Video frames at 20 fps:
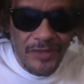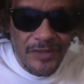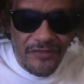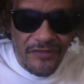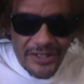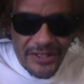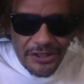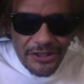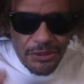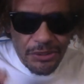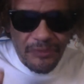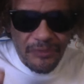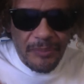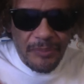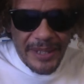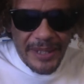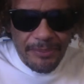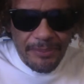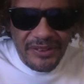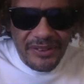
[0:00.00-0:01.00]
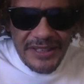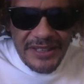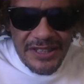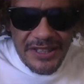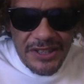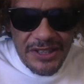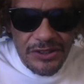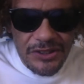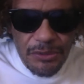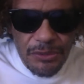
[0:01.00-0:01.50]
Failure by
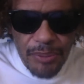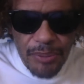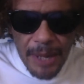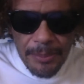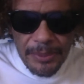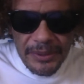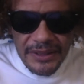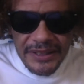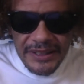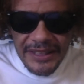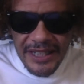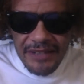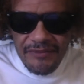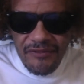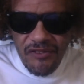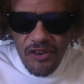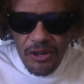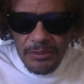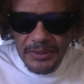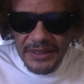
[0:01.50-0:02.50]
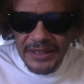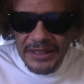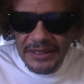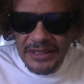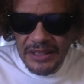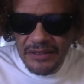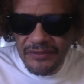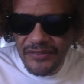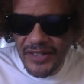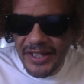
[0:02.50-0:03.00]
police to properly and formally
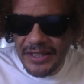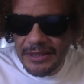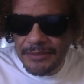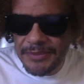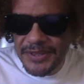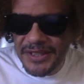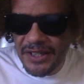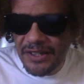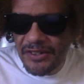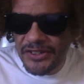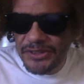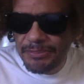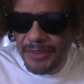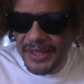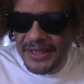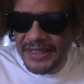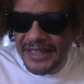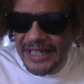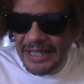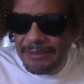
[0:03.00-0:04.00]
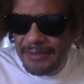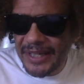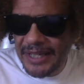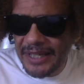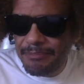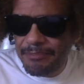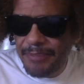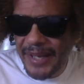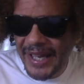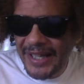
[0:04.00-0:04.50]
identify themselves by name
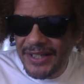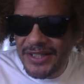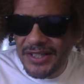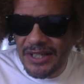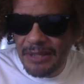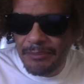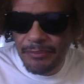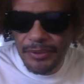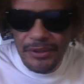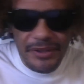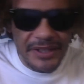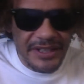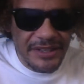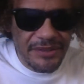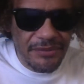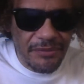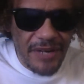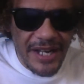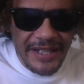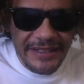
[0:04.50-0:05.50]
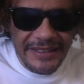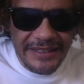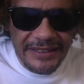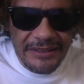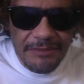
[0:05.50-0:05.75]
and badge number in writing,